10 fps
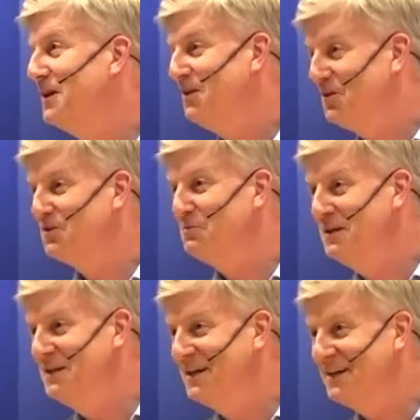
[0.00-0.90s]
will also
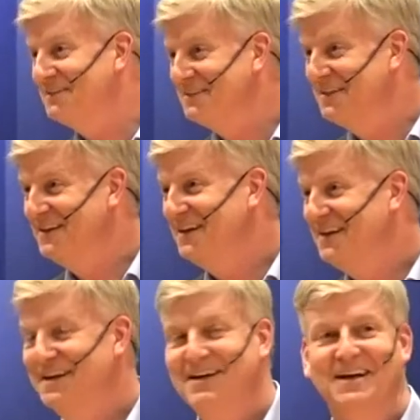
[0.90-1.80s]
be there.
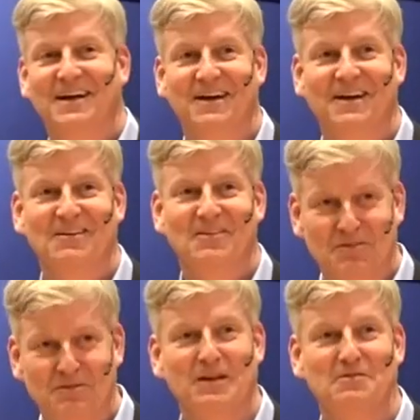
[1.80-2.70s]
Uh,
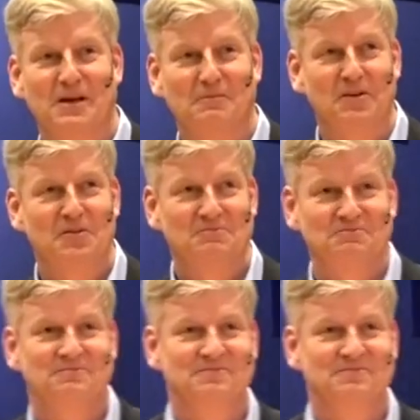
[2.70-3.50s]
so thank you very much.